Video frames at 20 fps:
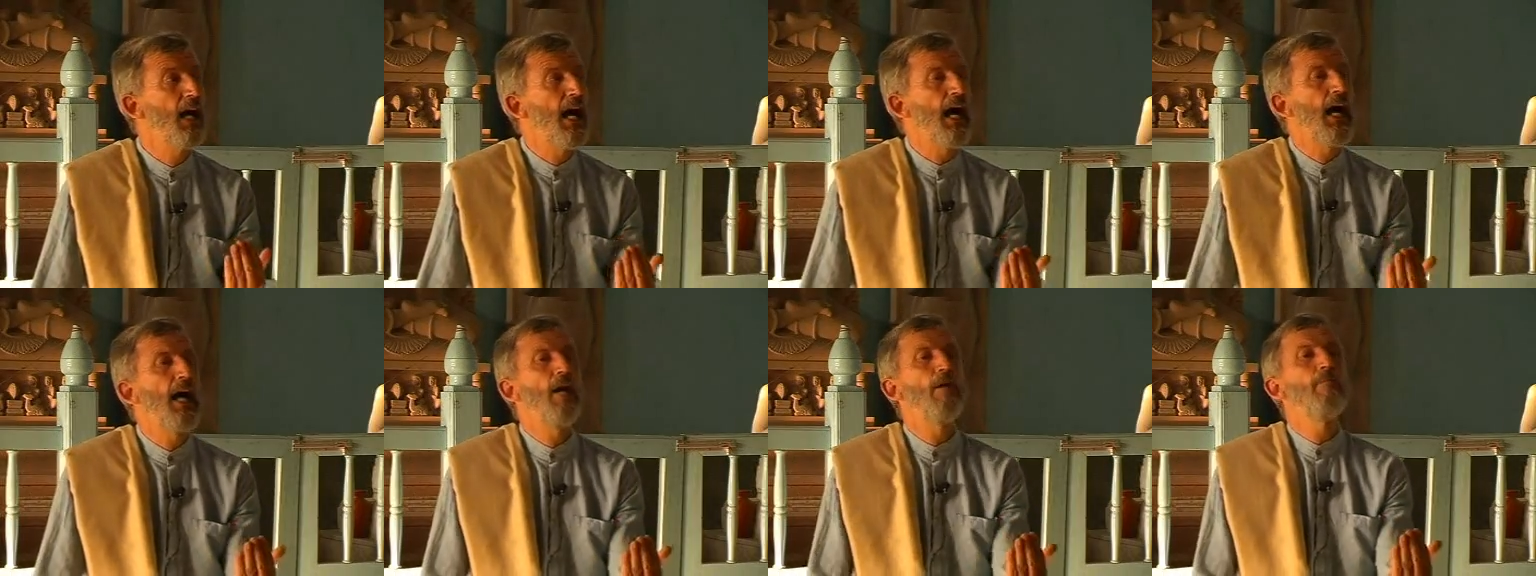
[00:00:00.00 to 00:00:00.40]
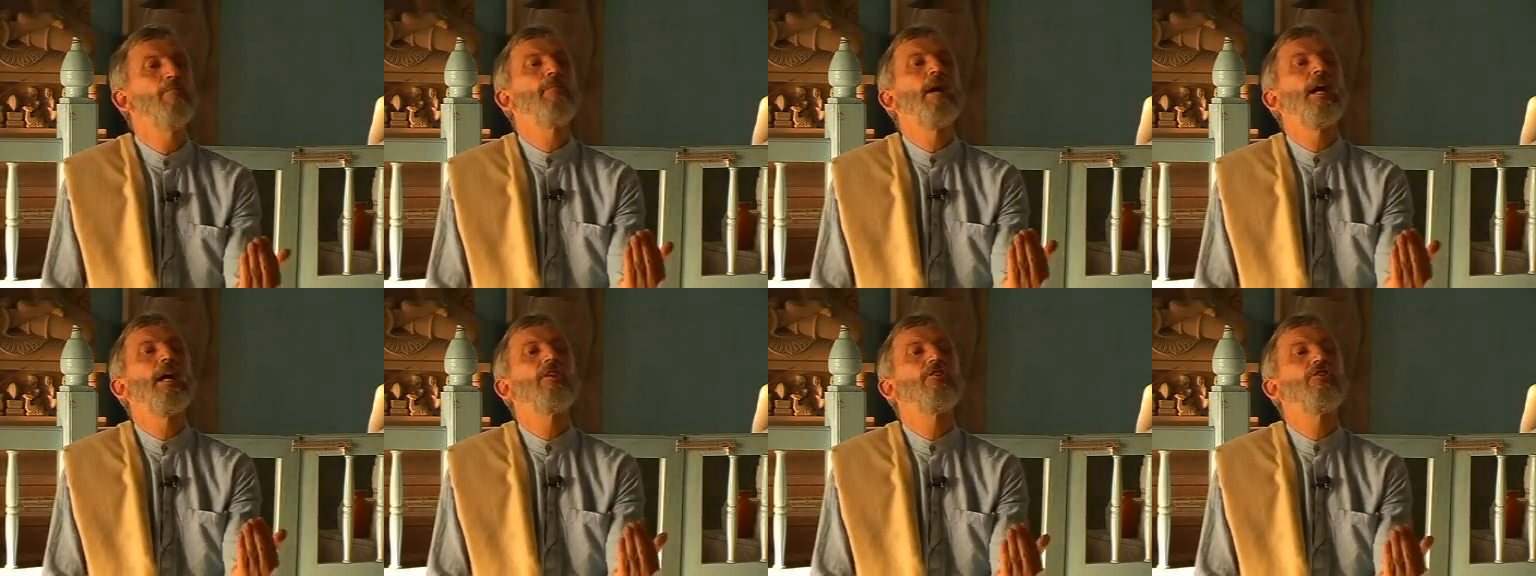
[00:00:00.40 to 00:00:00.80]
how
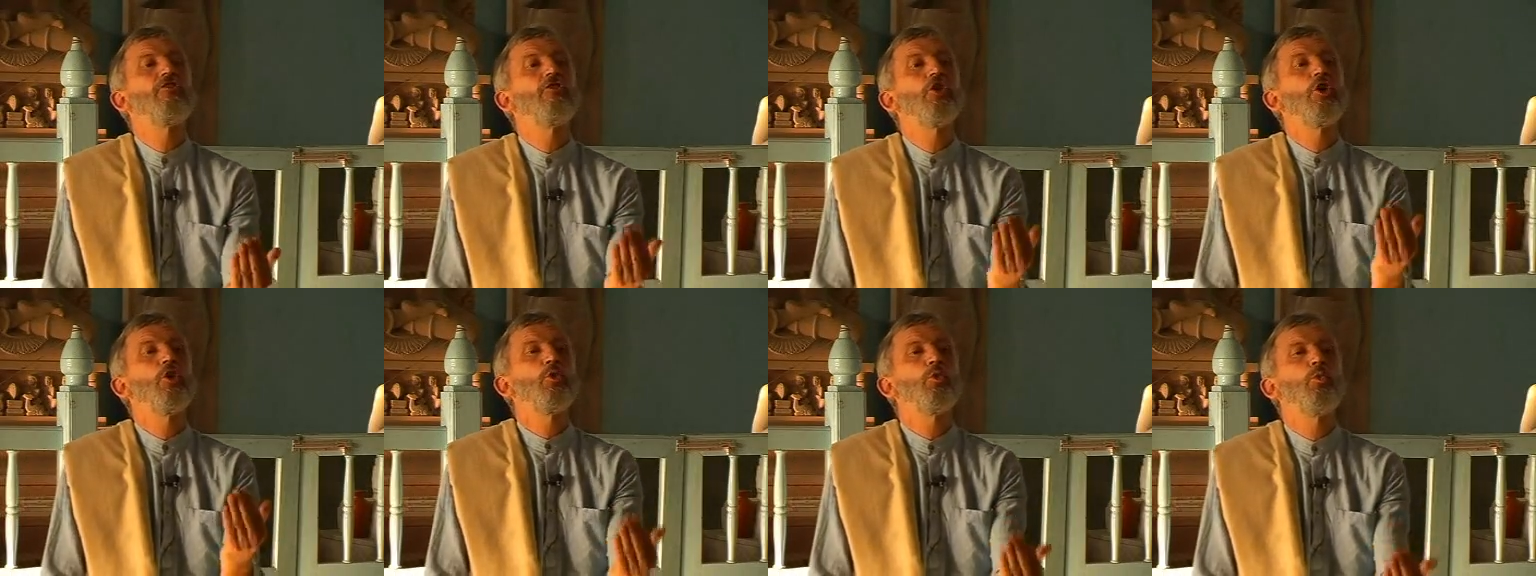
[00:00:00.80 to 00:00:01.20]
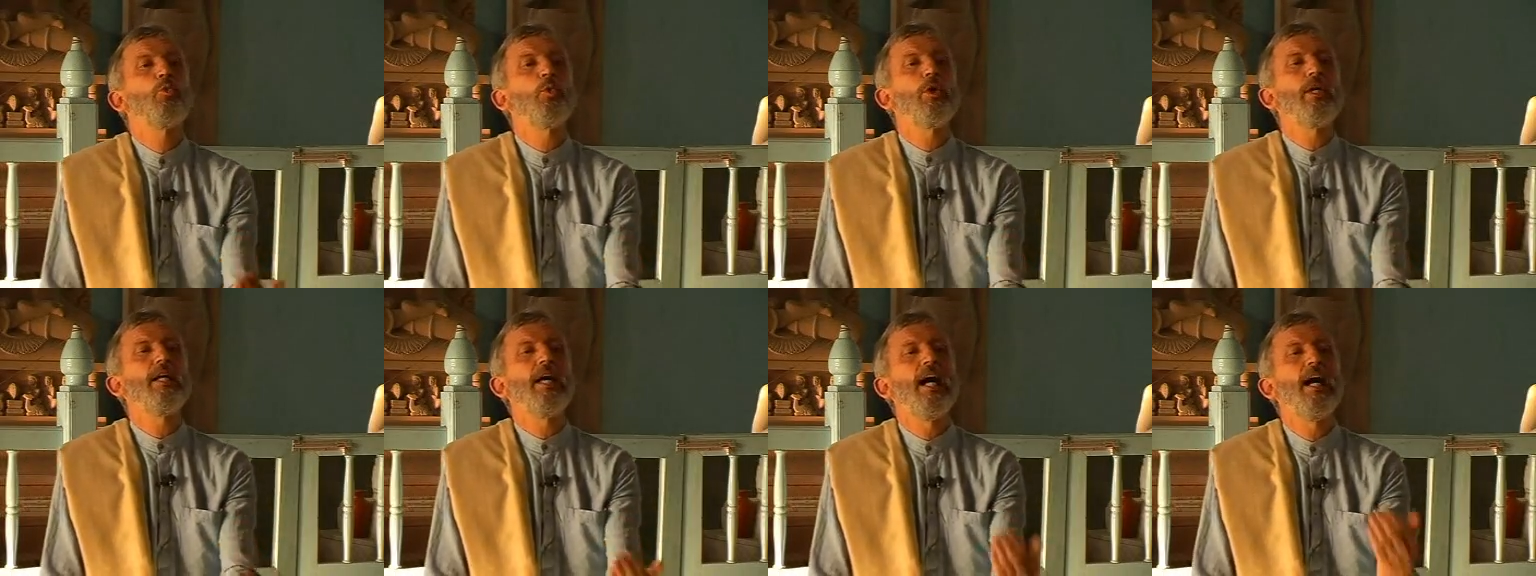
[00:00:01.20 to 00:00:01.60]
much
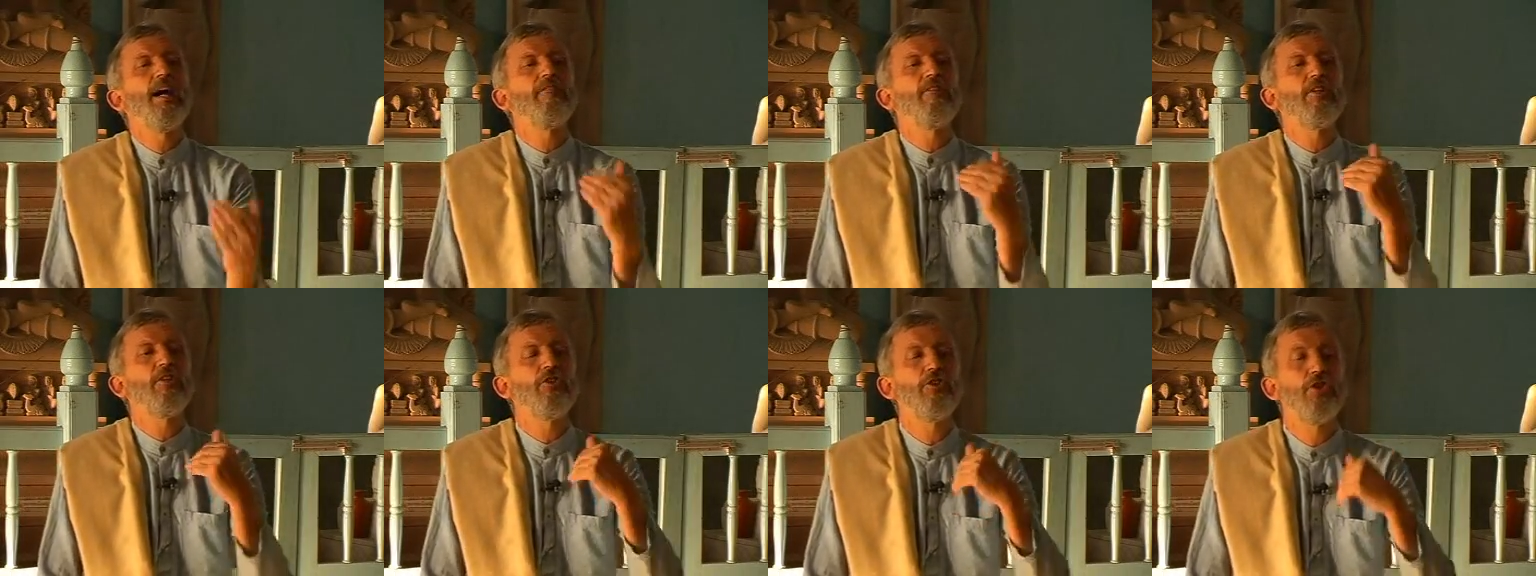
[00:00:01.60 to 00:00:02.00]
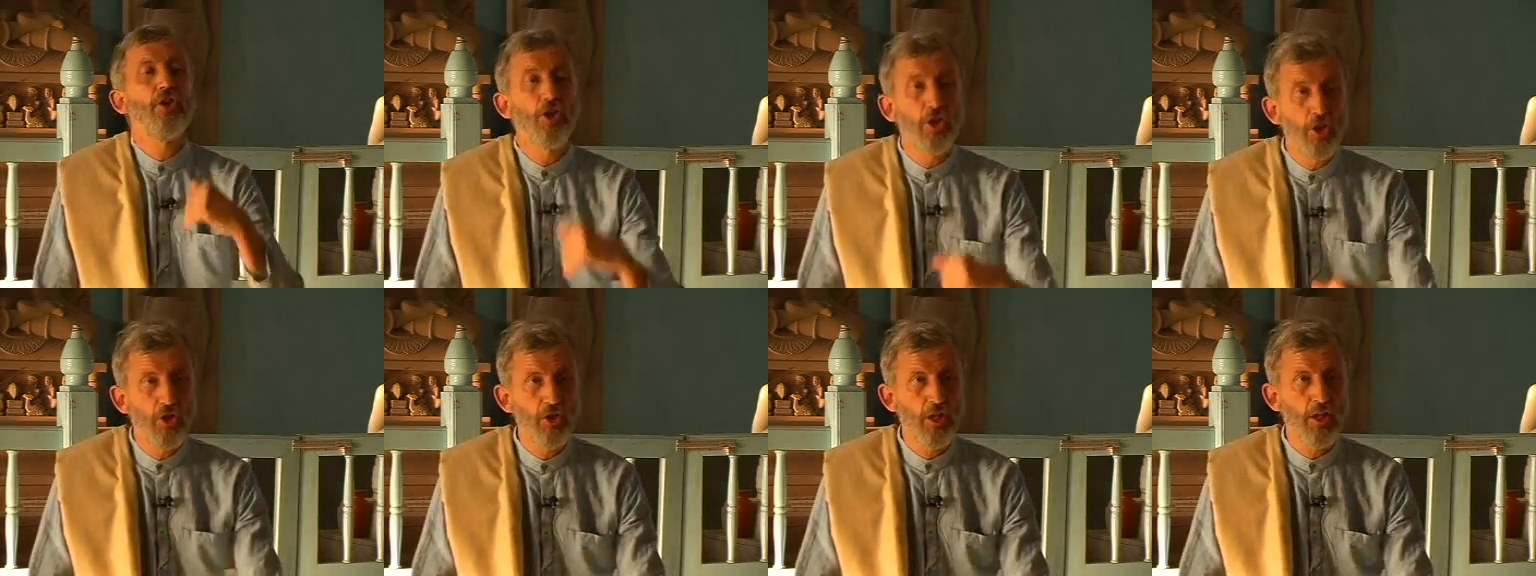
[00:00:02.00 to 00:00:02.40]
we have
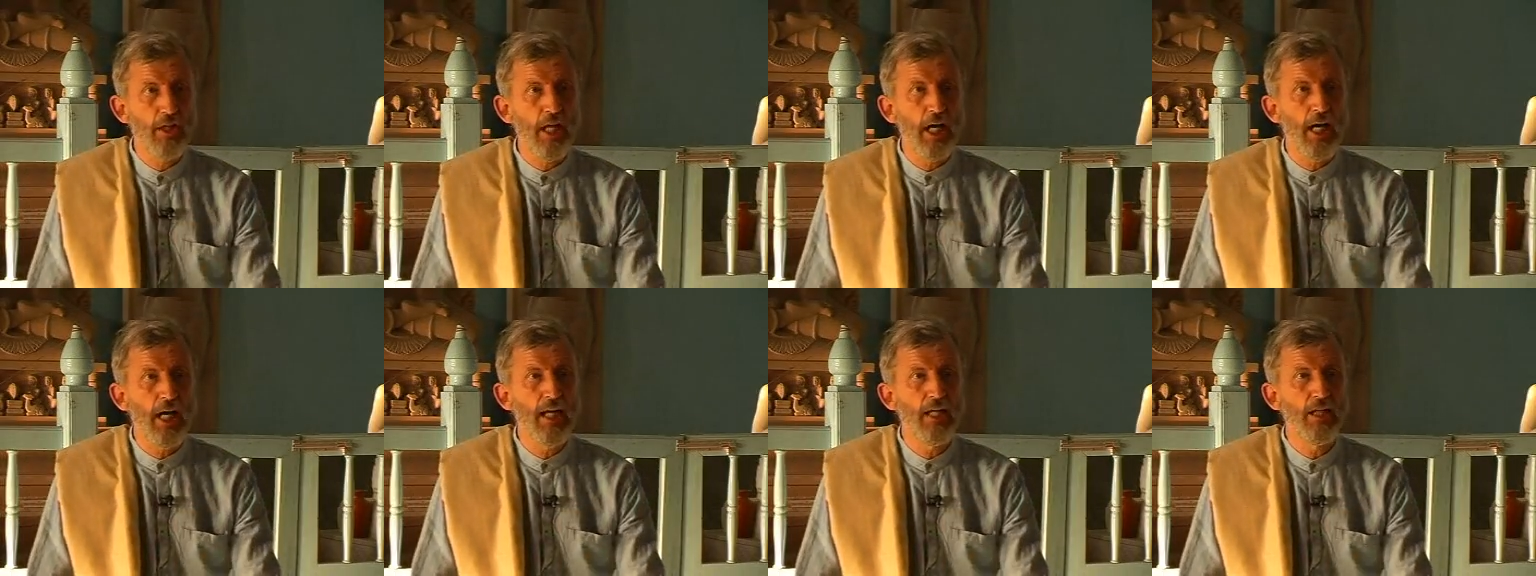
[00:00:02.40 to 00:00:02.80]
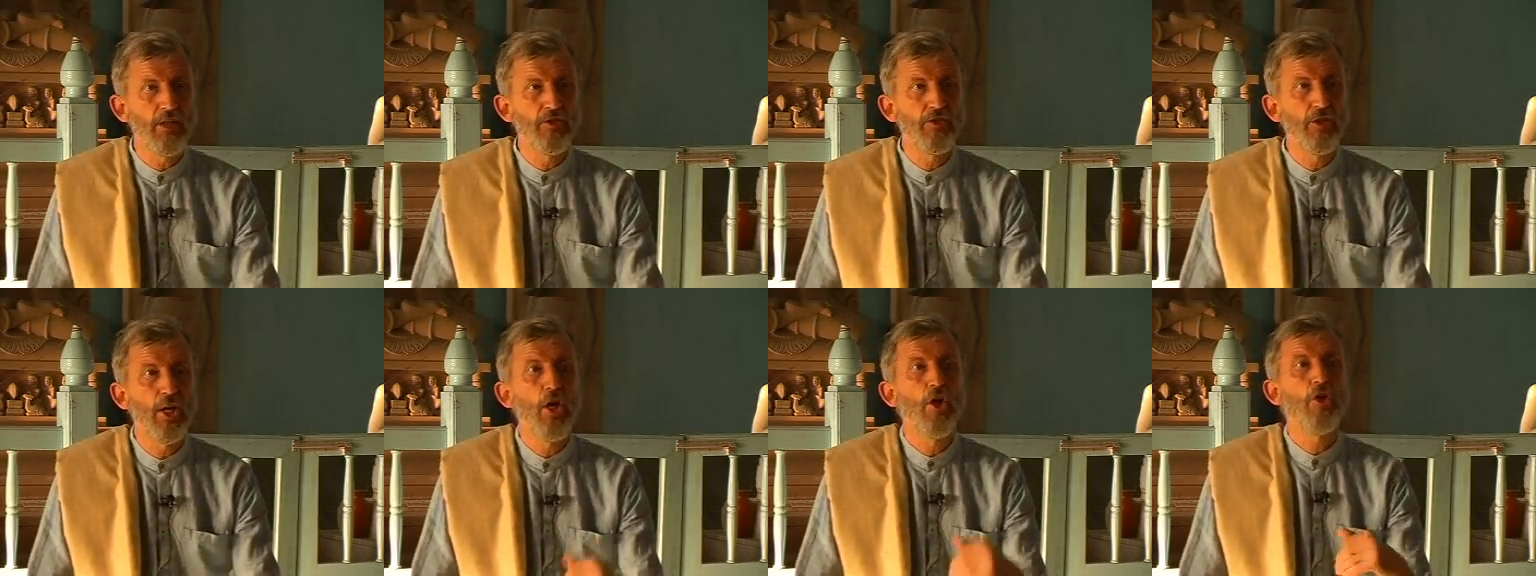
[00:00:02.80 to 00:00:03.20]
internalized